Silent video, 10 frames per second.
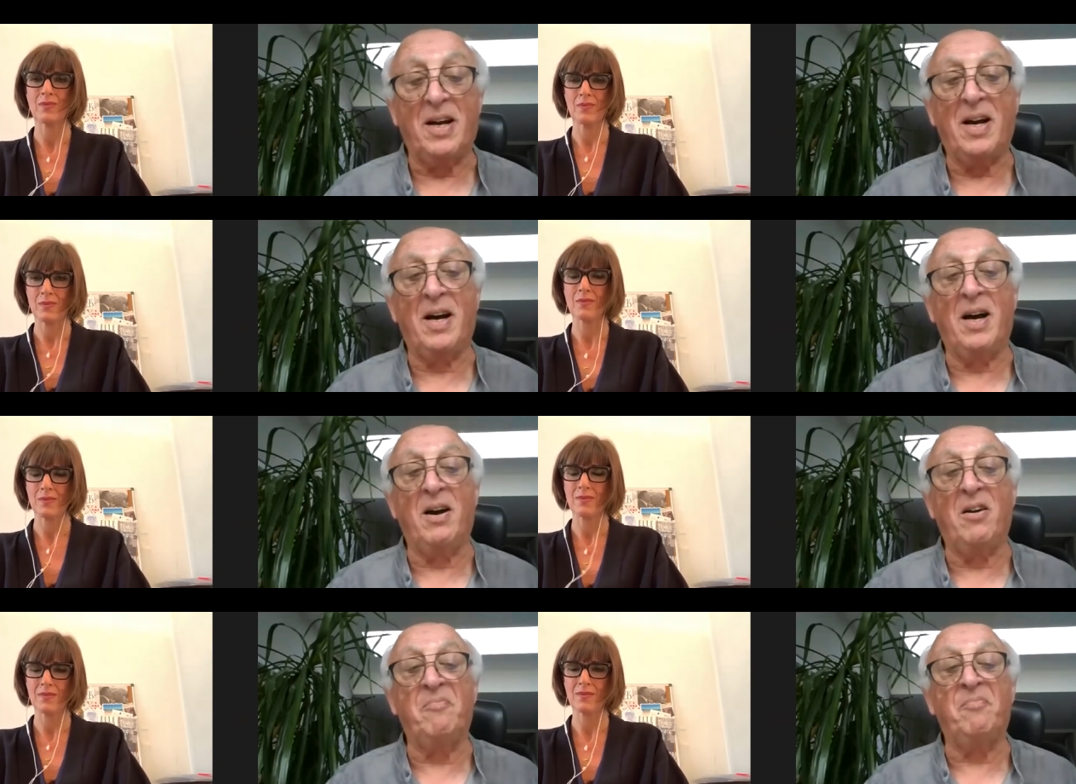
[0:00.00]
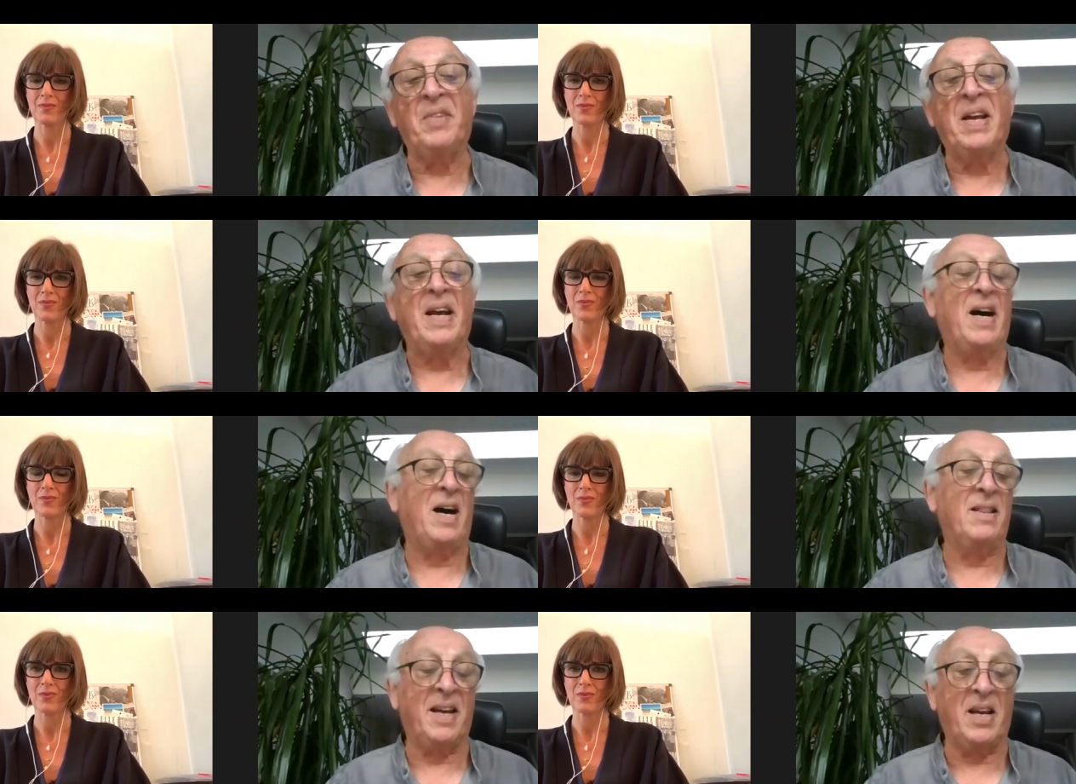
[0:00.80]

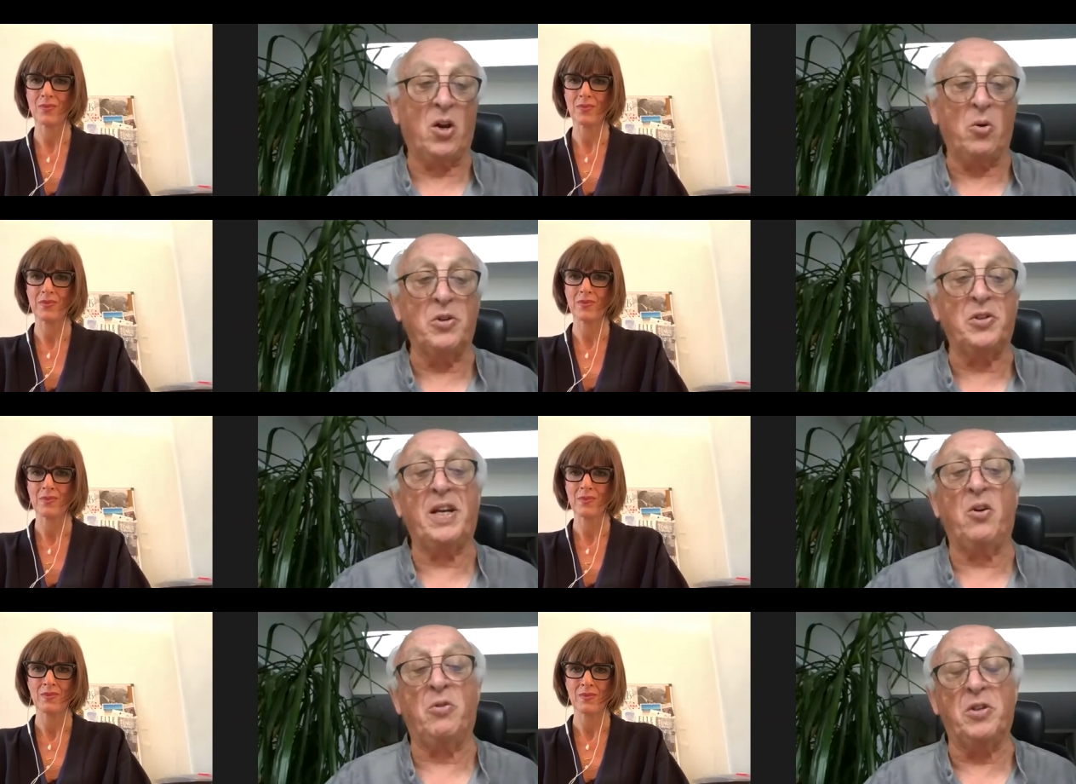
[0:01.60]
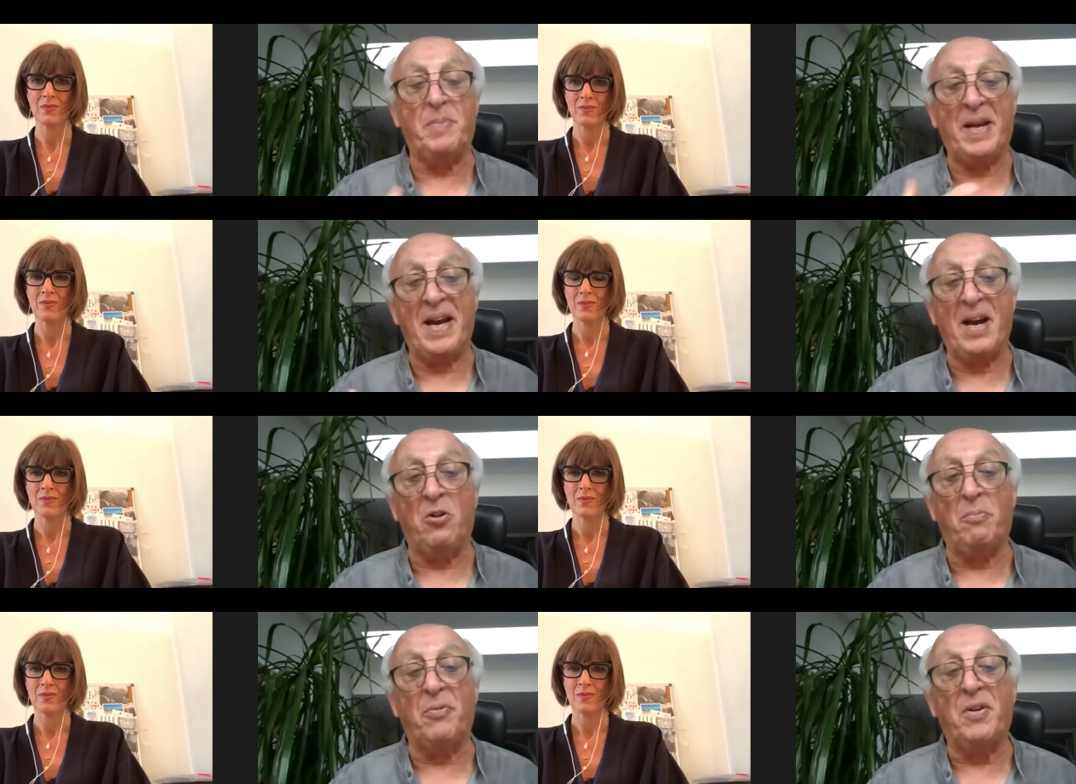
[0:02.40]
Speaker 1: I think it'll always be a
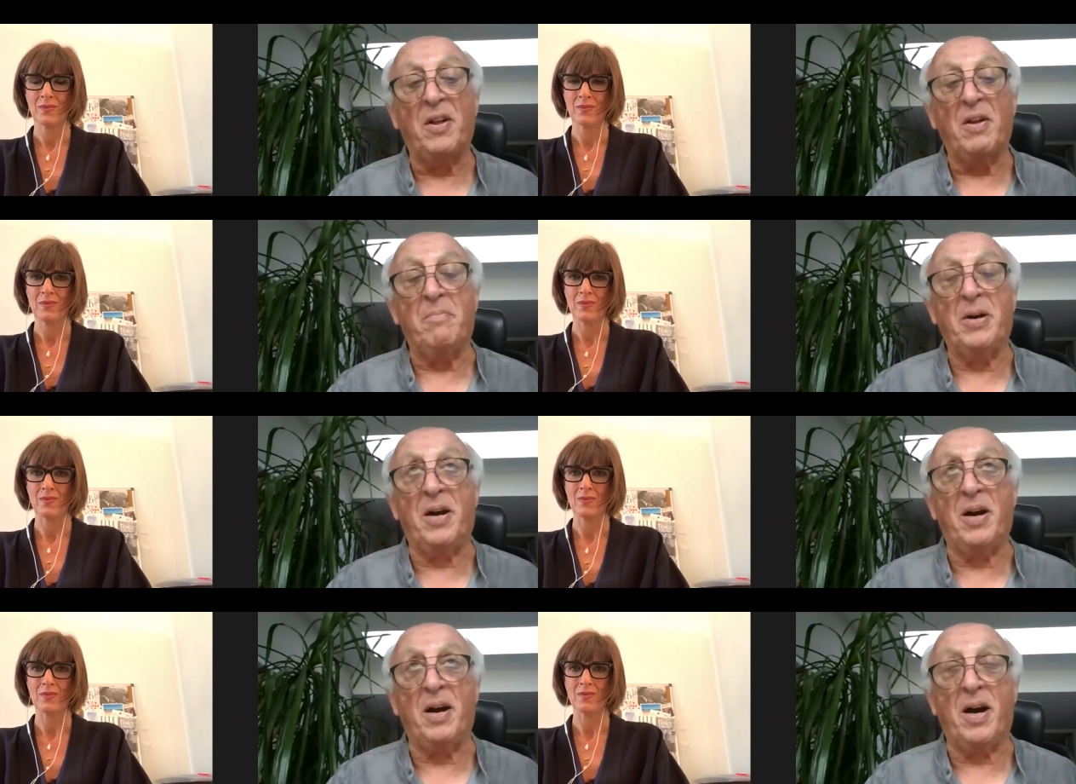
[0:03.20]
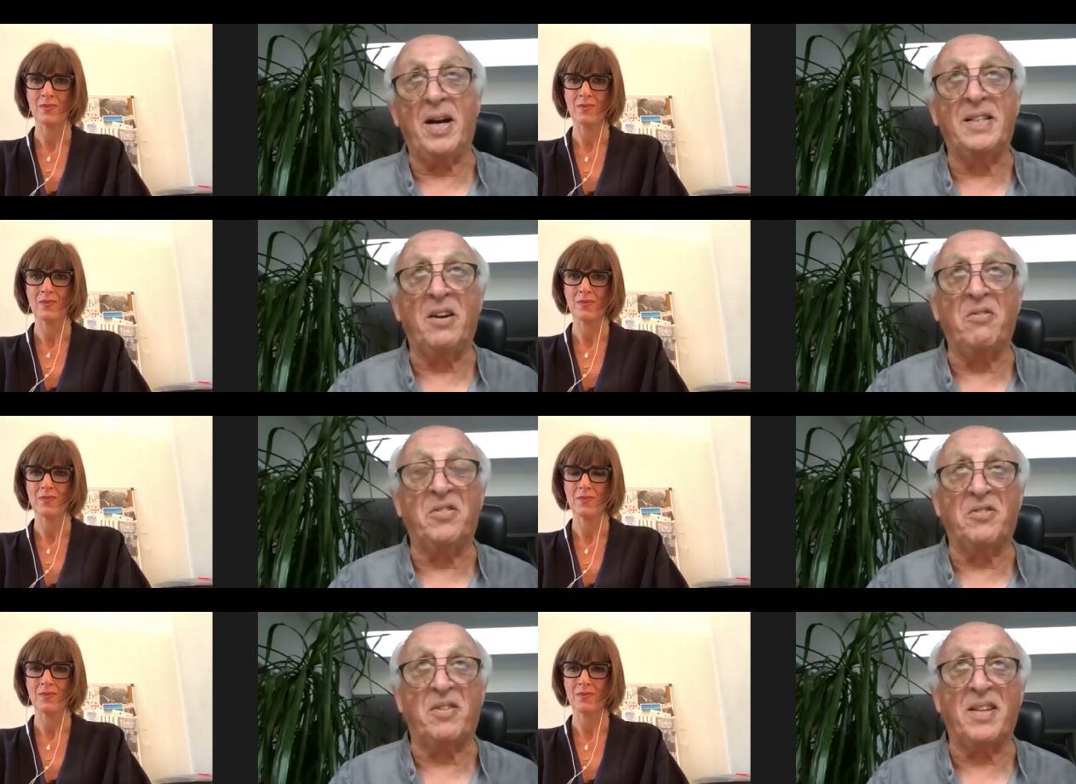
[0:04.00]
help, but I don't
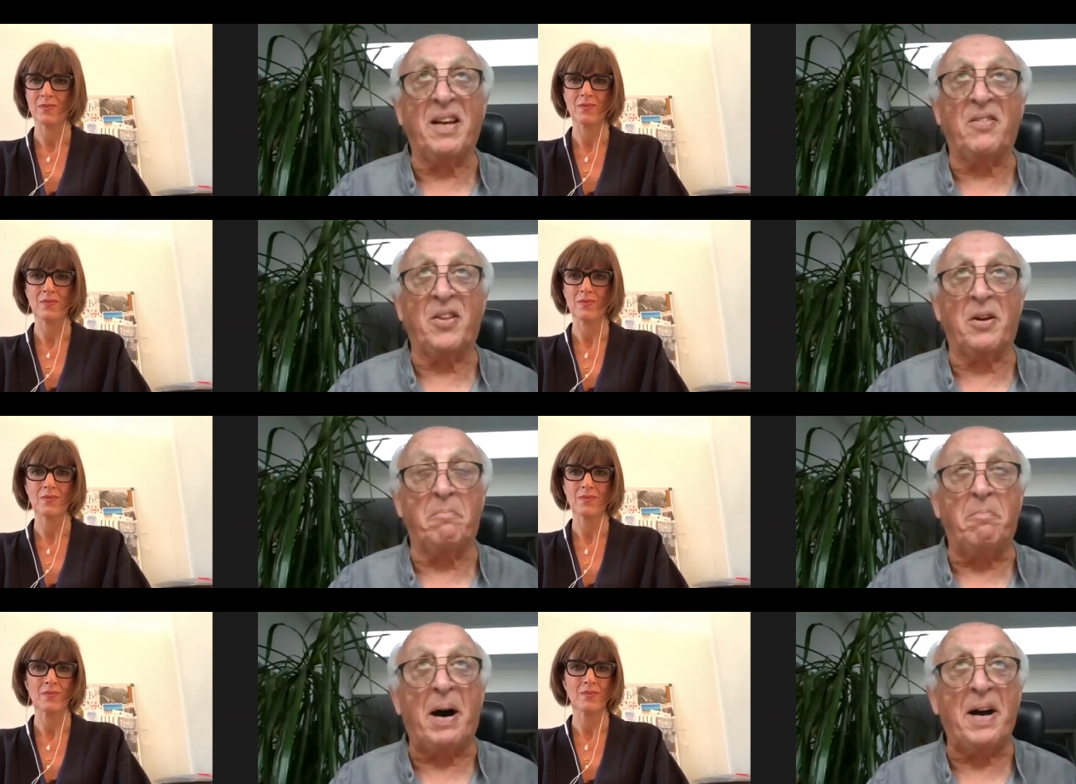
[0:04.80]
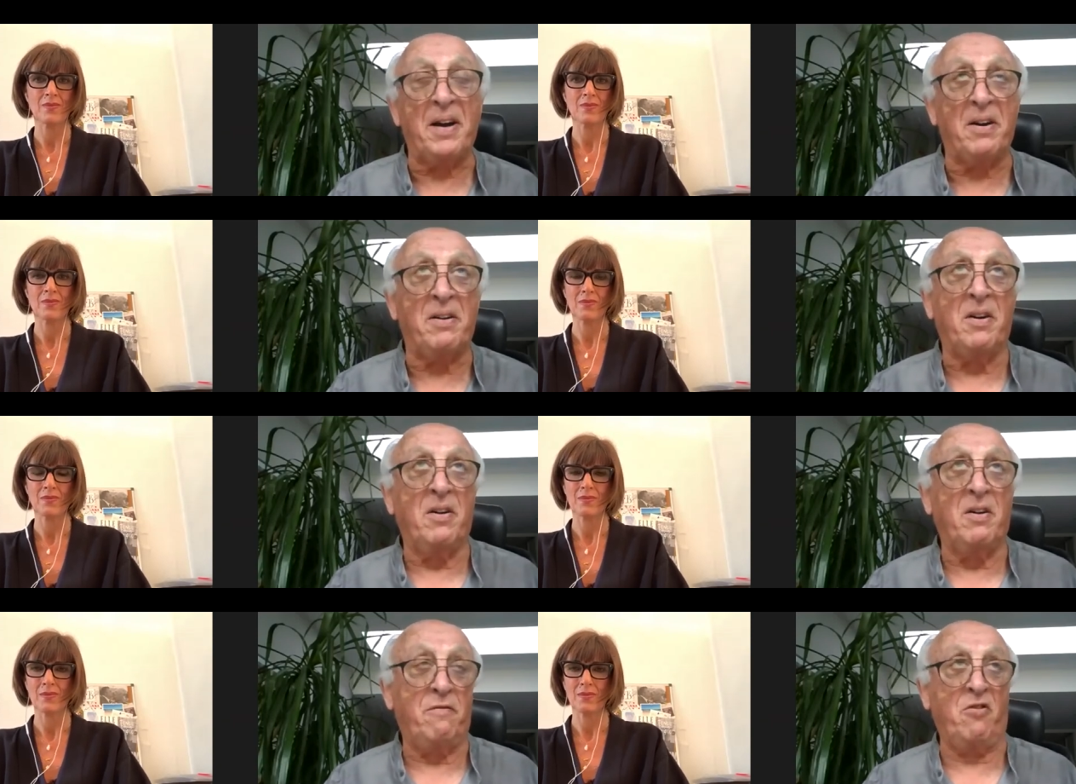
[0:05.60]
think that a buyer
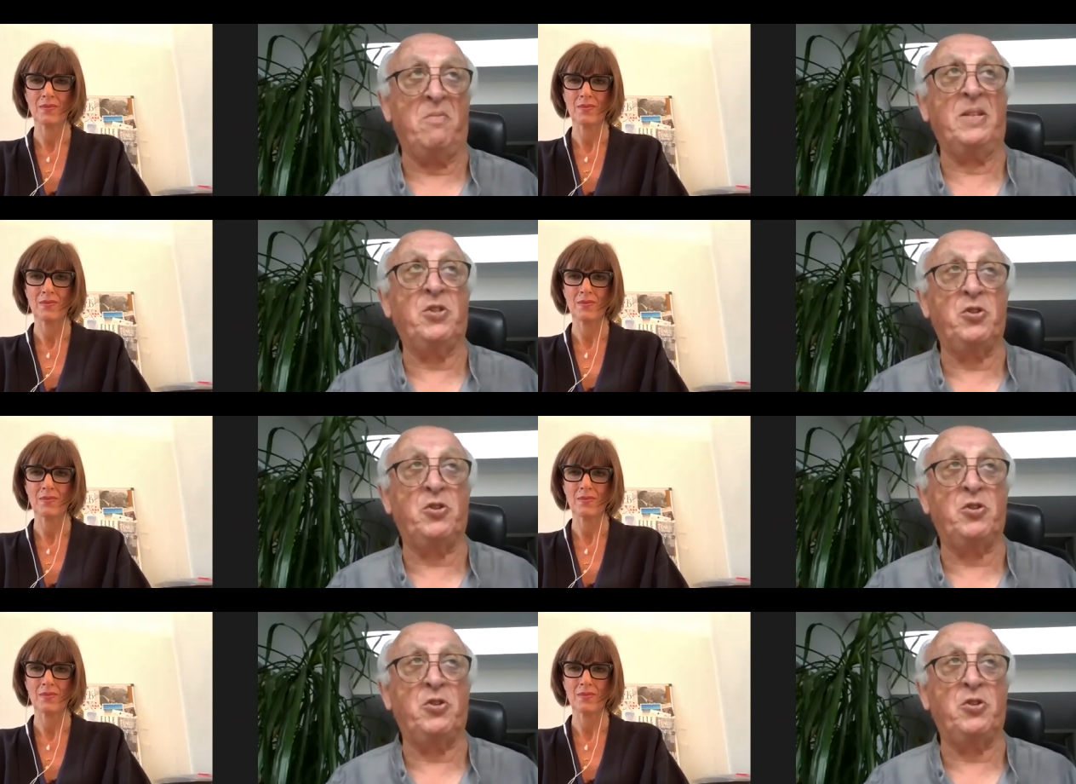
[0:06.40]
from a